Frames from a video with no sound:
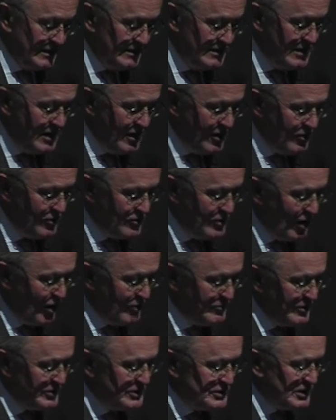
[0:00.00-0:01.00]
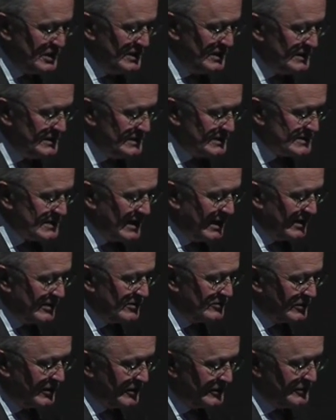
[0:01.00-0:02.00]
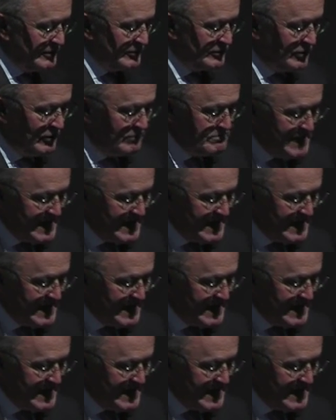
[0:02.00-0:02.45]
"No homogeneous hierarchical